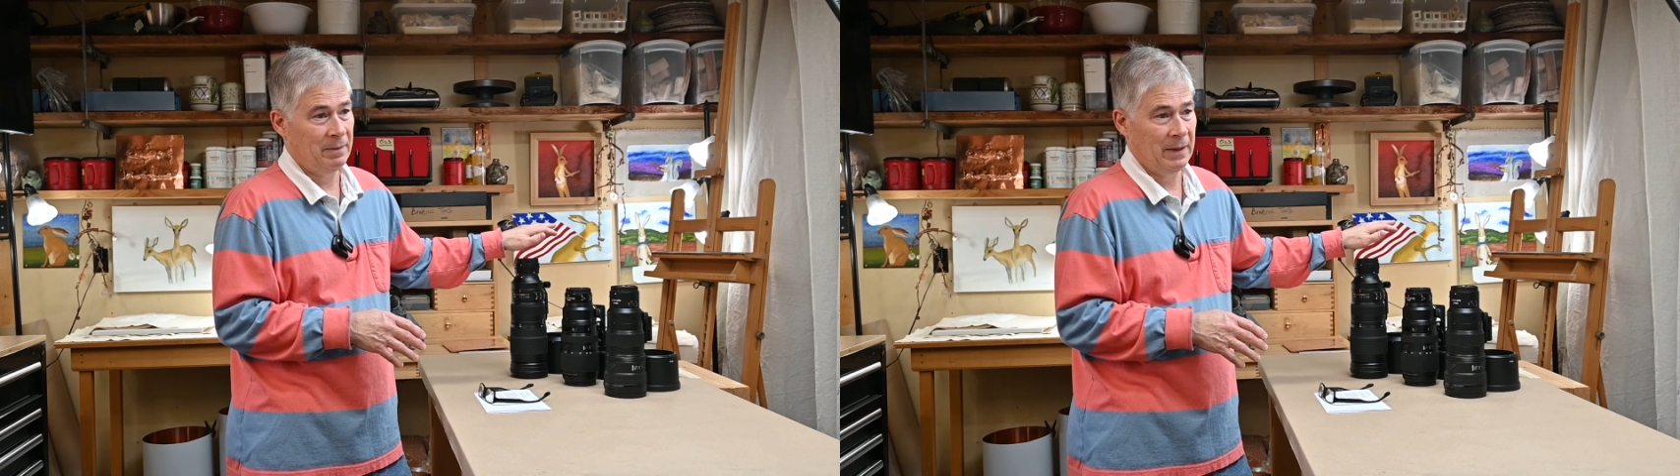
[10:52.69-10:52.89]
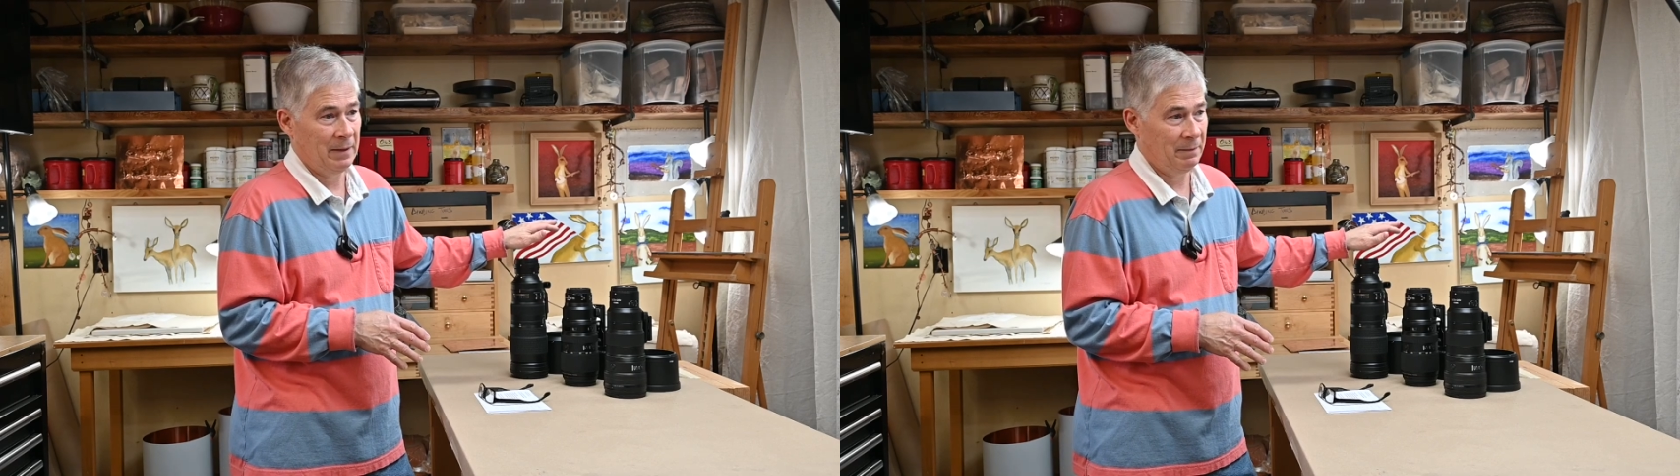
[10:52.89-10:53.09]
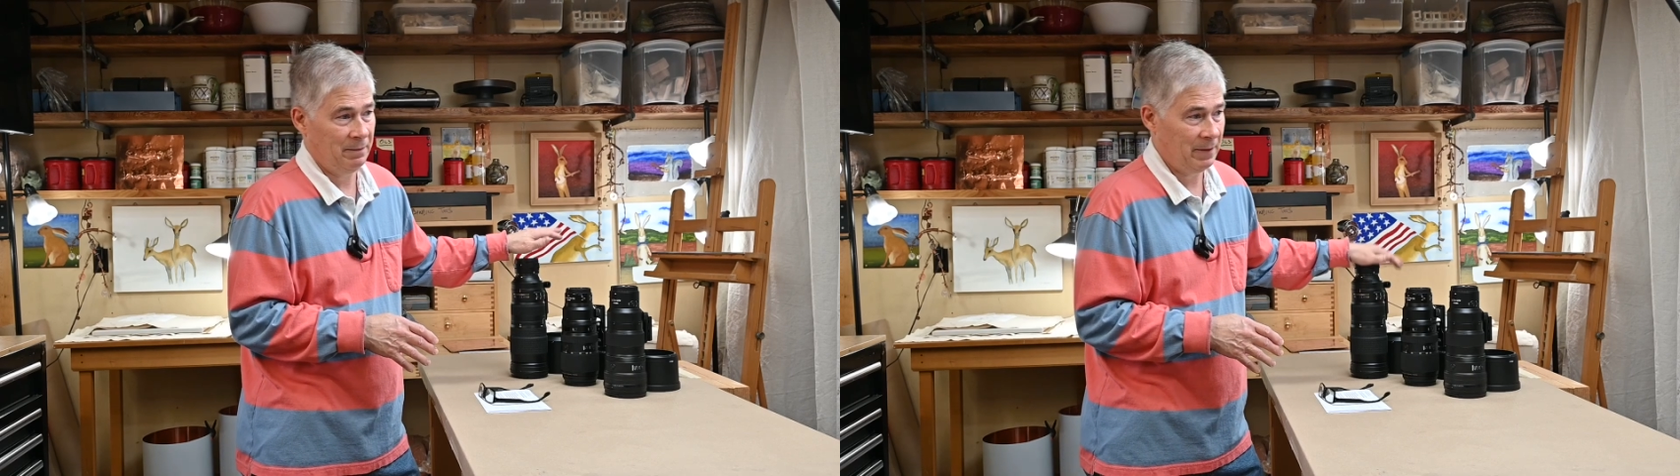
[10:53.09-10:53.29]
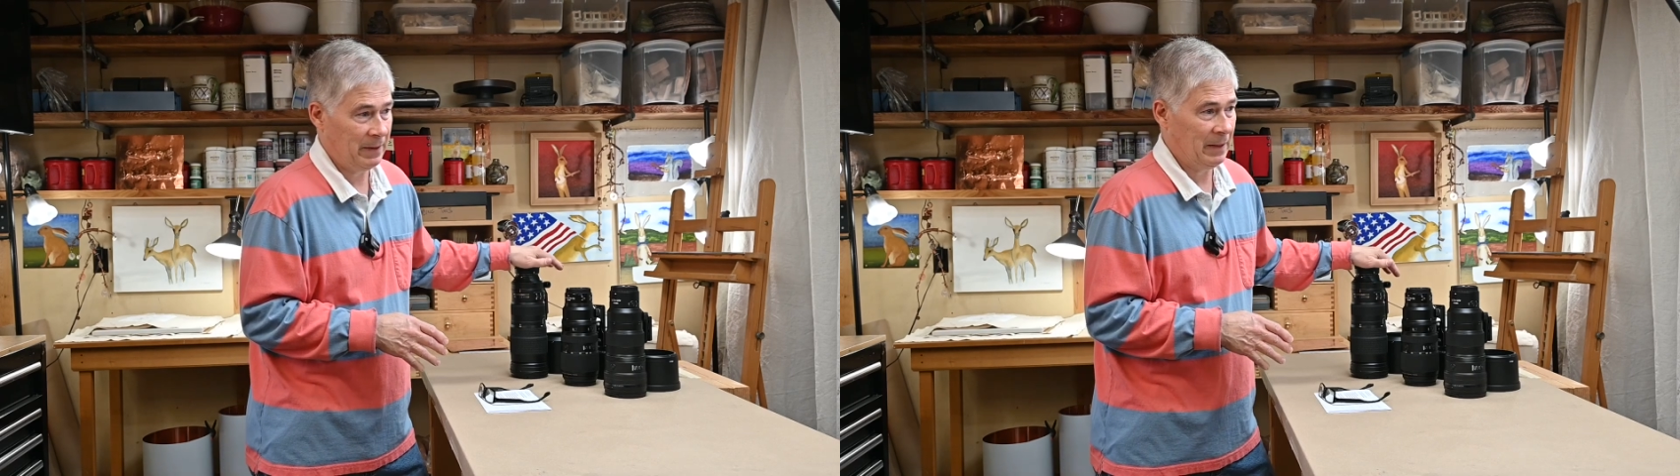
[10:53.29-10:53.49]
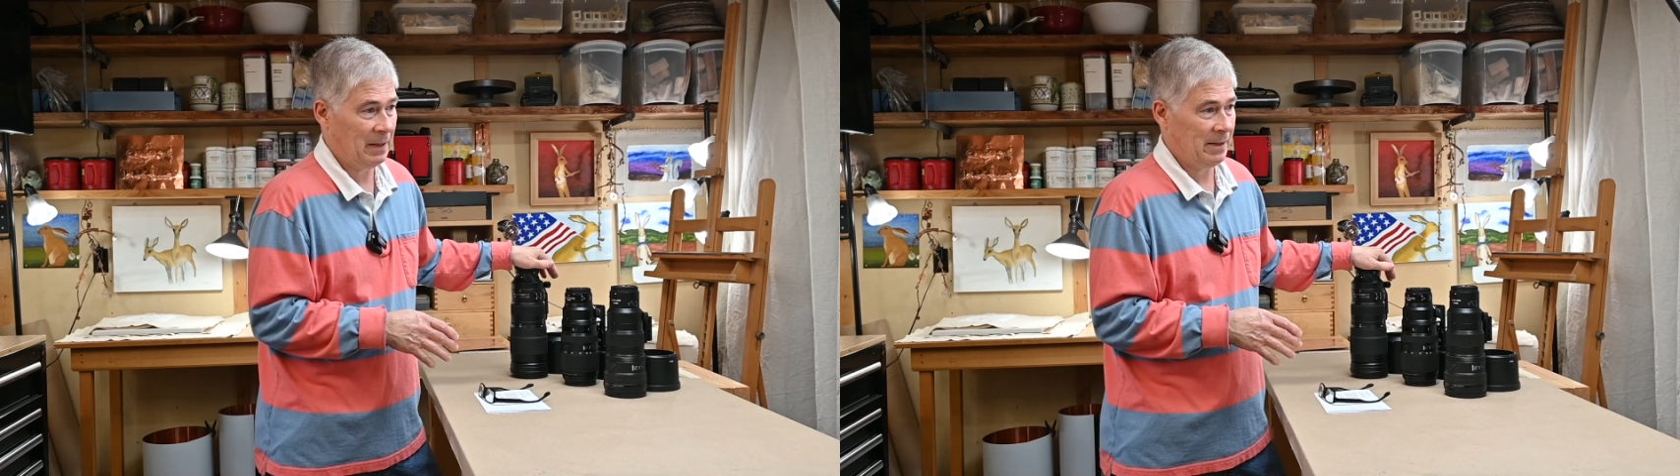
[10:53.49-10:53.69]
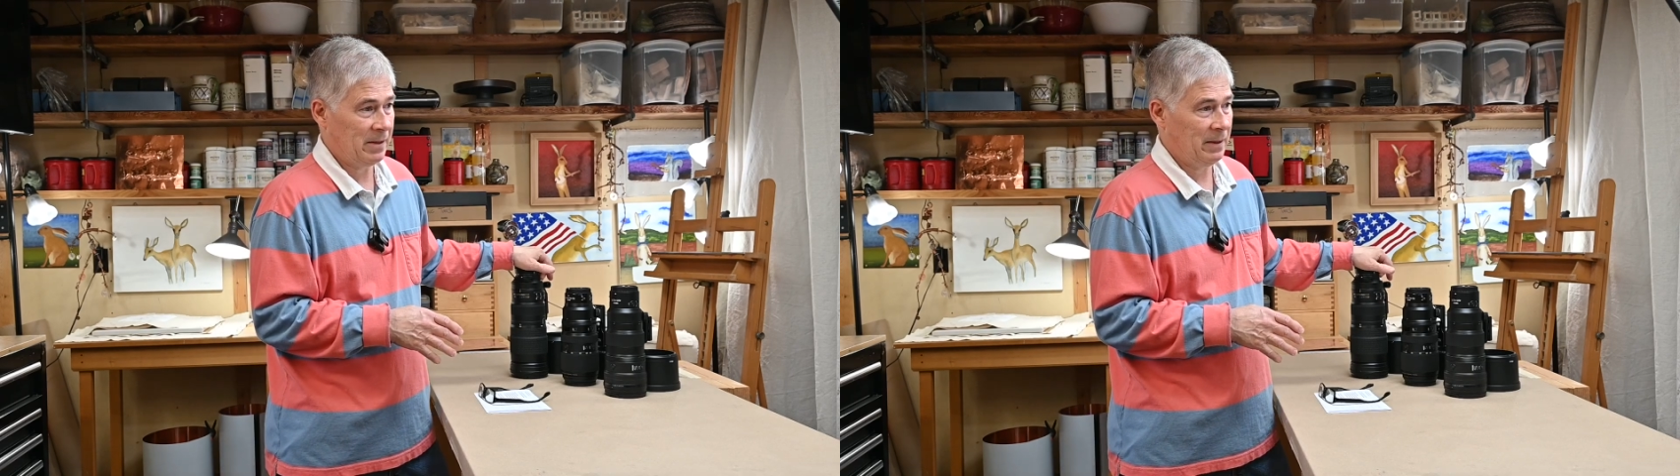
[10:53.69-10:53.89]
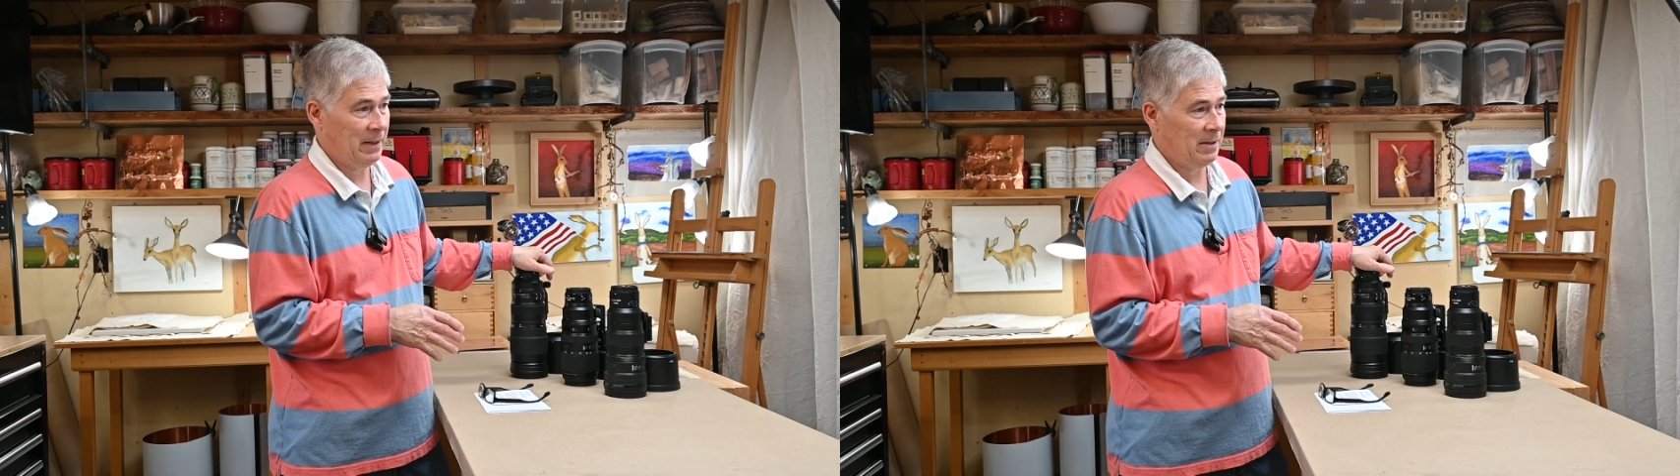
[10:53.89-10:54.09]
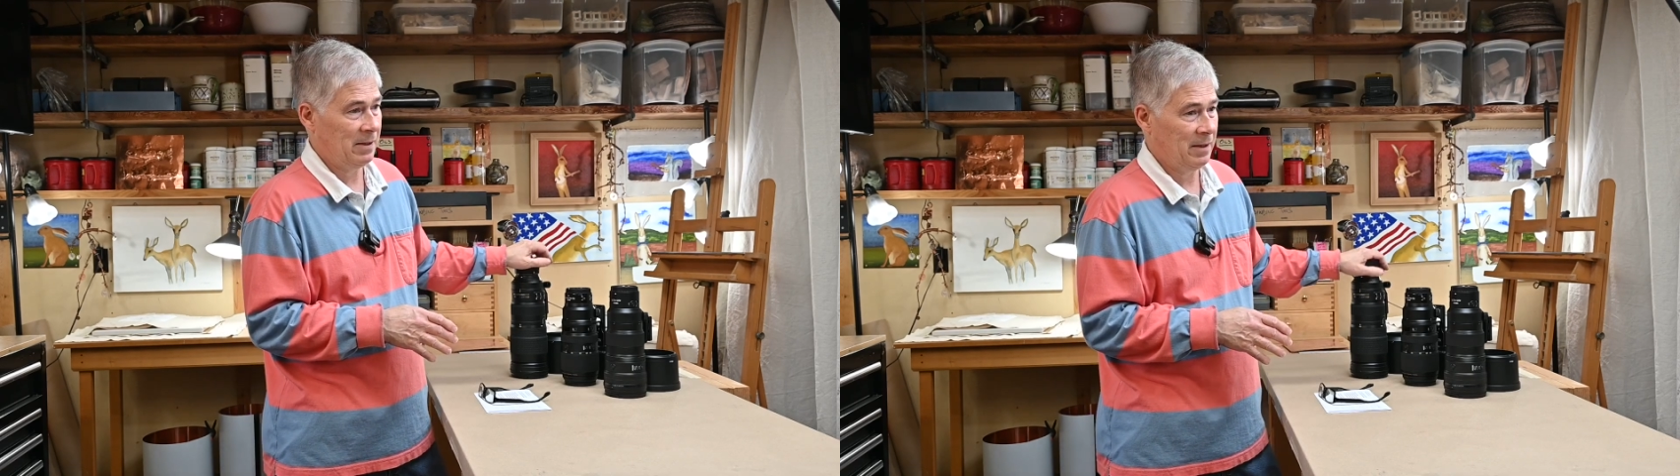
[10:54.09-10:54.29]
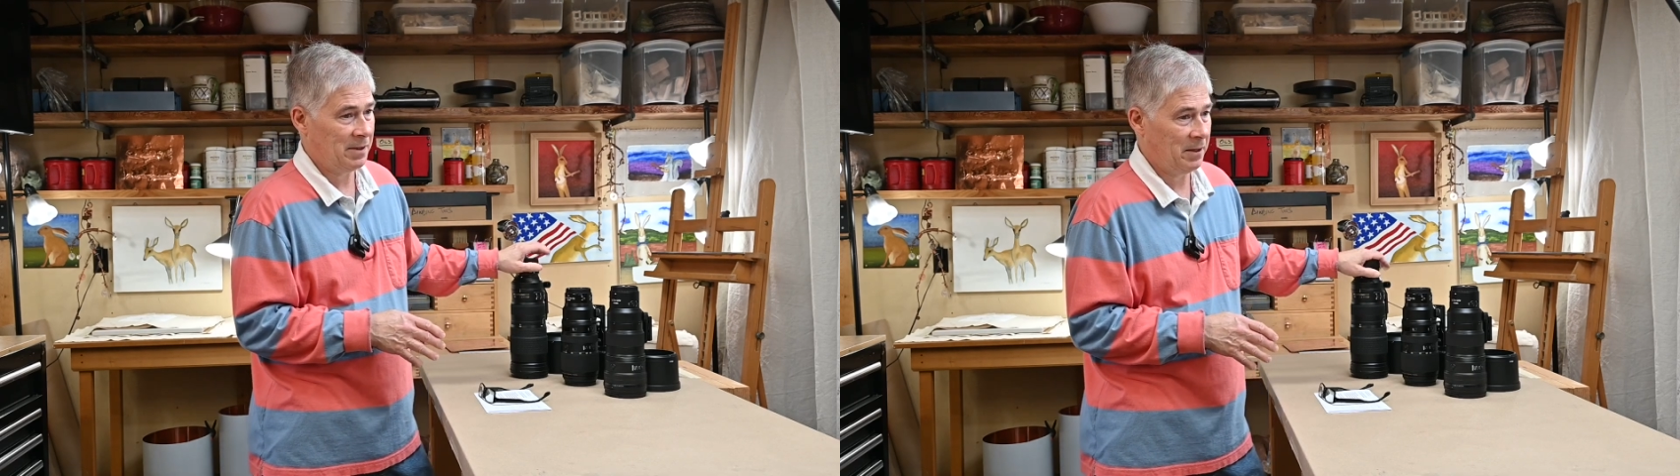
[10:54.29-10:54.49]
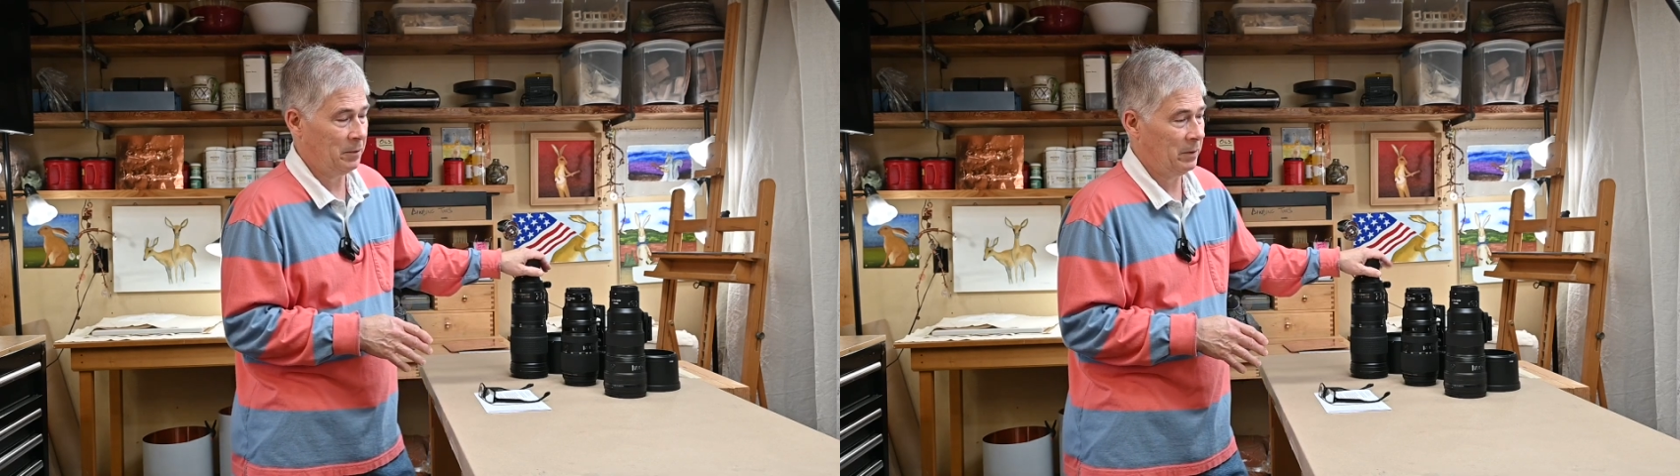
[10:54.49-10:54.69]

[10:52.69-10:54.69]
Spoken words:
very nice lens in its own